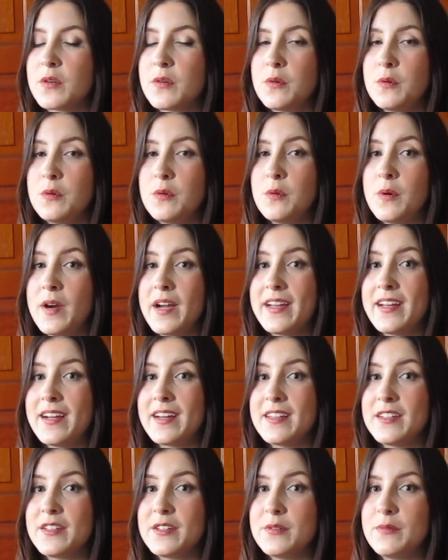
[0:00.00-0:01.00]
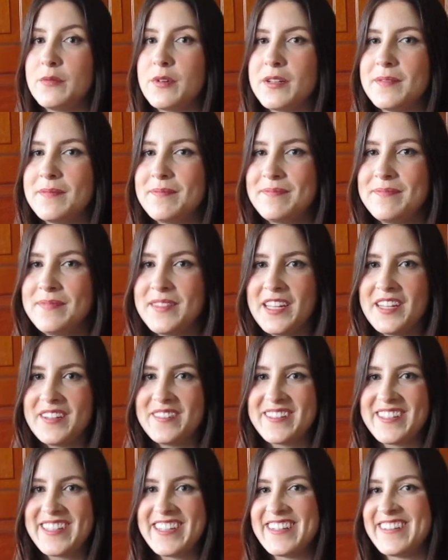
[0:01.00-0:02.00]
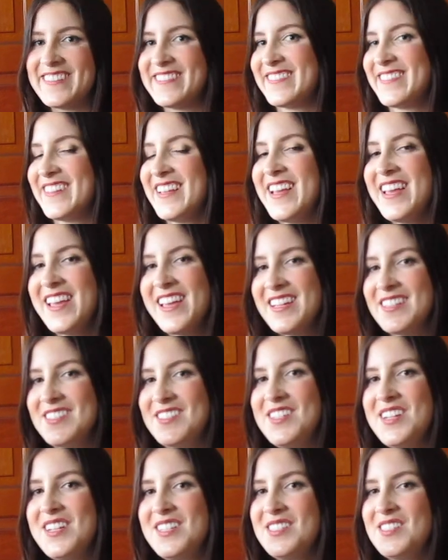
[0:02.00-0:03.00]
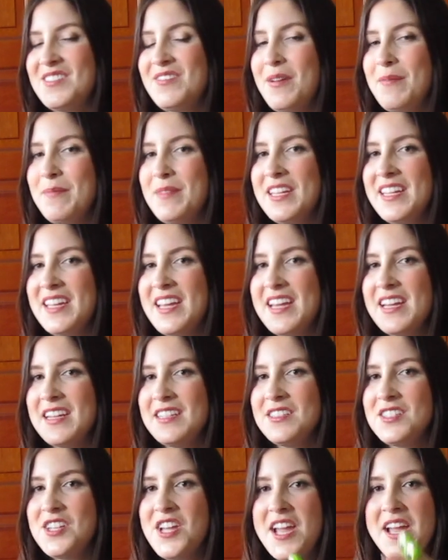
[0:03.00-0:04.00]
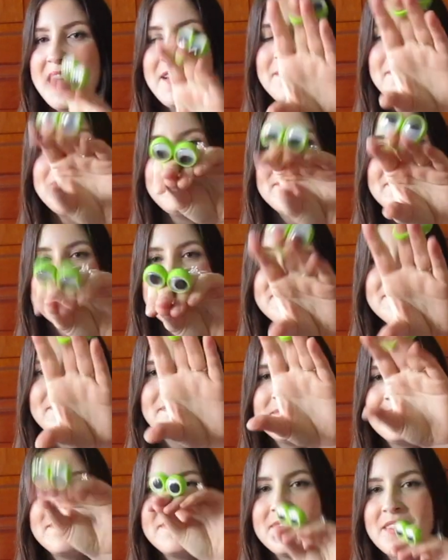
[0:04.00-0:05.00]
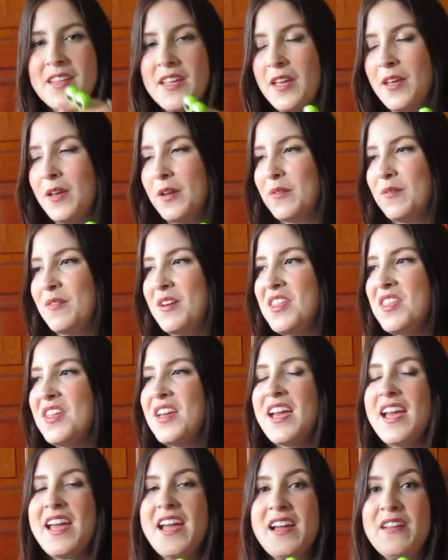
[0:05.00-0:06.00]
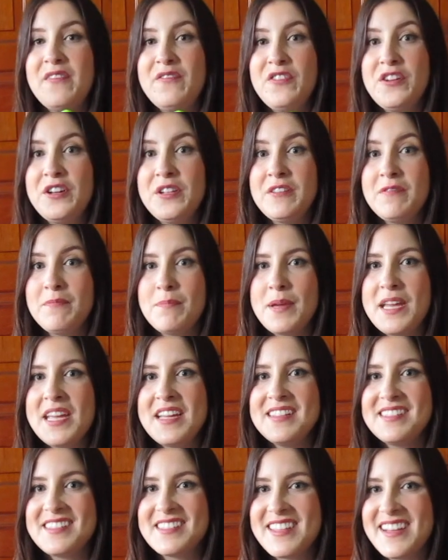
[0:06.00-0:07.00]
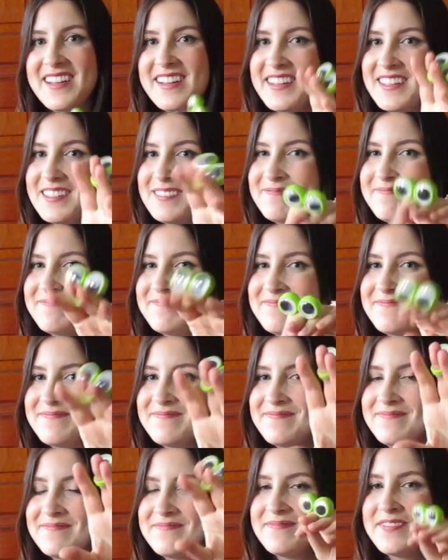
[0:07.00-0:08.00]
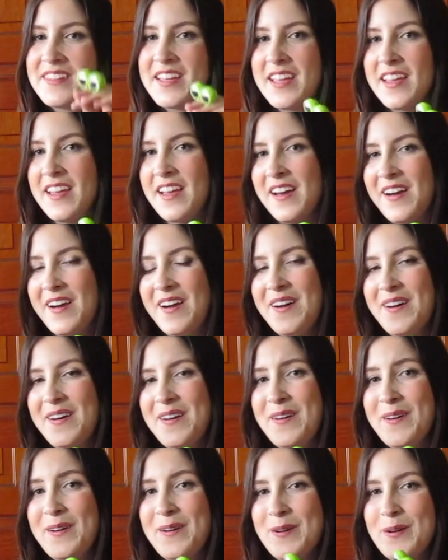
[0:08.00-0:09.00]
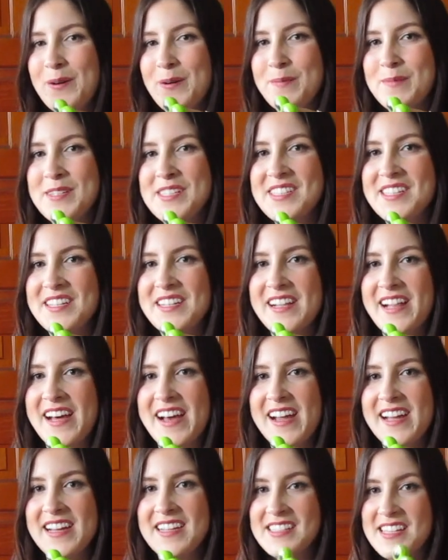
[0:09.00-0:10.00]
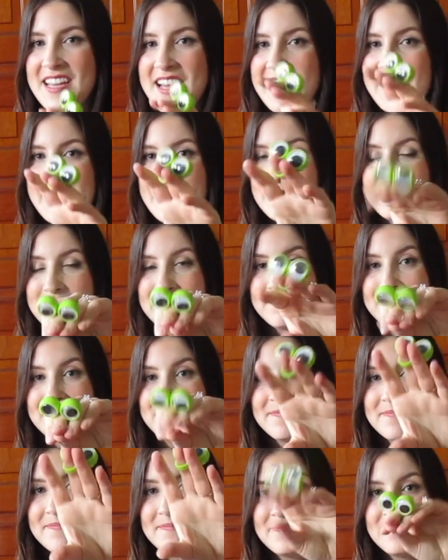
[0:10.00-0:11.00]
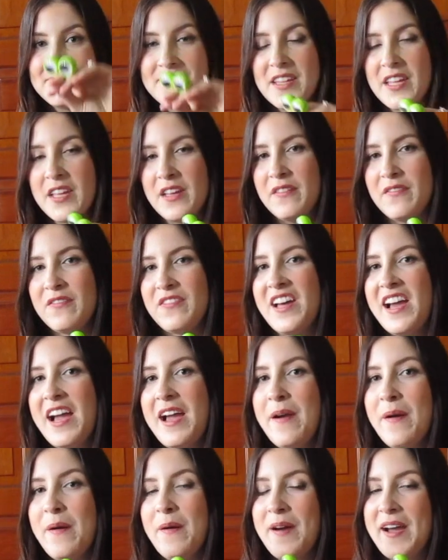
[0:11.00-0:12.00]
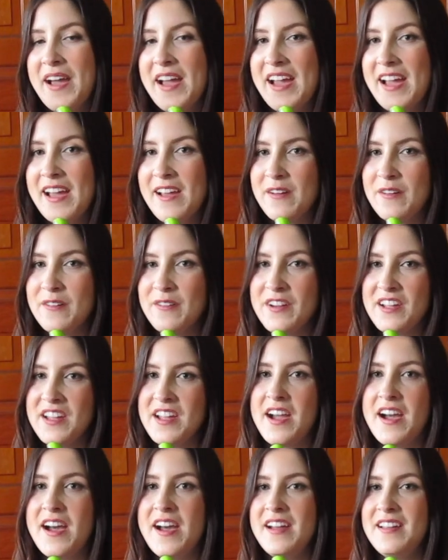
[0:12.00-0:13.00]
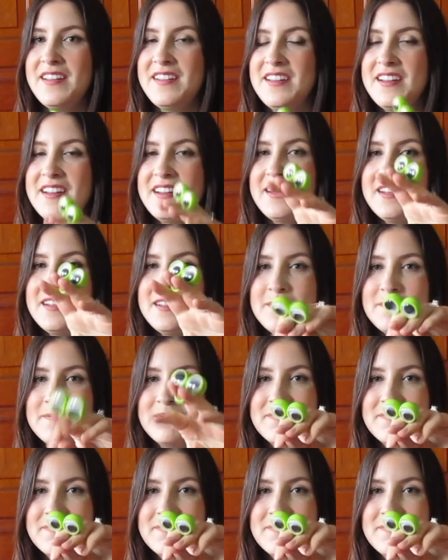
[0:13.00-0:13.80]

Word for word: Oh, I got a good one. Here we go. Just from the kitchen with a handful of pizza. Oh, Miss Eliza, fly away over yonder.